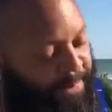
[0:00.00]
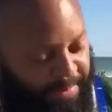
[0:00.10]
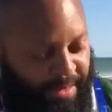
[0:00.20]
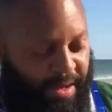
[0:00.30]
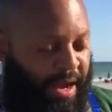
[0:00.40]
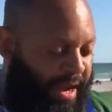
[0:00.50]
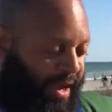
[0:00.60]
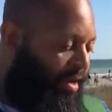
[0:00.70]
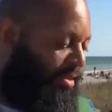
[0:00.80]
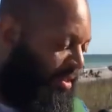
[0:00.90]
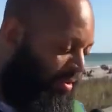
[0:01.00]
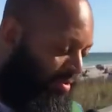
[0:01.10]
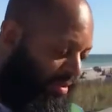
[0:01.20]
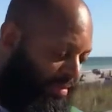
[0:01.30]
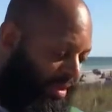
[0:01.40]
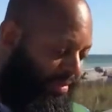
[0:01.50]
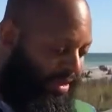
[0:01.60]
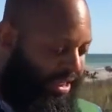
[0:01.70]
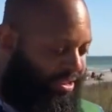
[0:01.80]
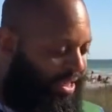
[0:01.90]
Text me. All right. Also, let me
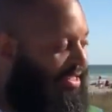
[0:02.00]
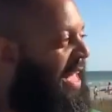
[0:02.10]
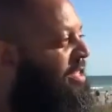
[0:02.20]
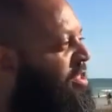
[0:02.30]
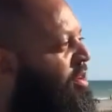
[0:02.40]
let me get you this now.